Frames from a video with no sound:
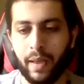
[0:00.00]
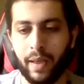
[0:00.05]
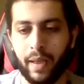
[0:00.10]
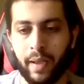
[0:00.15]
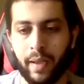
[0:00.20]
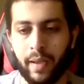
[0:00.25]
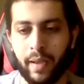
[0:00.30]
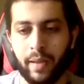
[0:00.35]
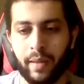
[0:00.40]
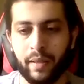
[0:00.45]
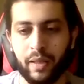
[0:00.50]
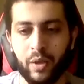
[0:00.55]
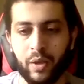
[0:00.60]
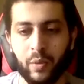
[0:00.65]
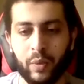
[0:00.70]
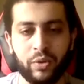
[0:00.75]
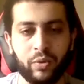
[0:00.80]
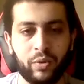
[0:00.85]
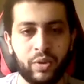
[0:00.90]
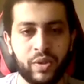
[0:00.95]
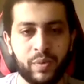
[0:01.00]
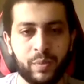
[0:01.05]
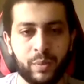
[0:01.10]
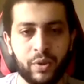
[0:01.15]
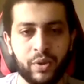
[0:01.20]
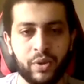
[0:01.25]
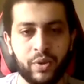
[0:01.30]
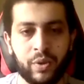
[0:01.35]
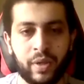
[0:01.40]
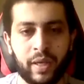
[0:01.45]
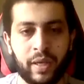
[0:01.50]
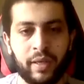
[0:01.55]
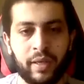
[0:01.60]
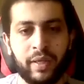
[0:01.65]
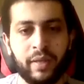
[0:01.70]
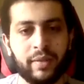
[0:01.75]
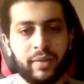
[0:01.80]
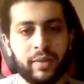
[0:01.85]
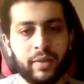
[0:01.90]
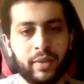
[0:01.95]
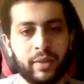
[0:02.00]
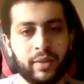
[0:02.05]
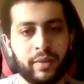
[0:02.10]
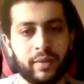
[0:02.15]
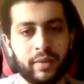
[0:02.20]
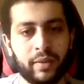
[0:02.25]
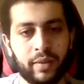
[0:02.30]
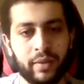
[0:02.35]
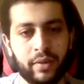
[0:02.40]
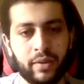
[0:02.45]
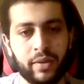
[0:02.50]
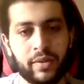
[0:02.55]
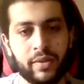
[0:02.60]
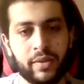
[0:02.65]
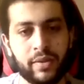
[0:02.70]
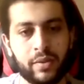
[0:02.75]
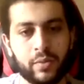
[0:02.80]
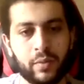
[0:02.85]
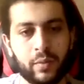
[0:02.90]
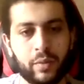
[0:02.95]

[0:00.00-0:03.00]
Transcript: and he went to this person and he did this,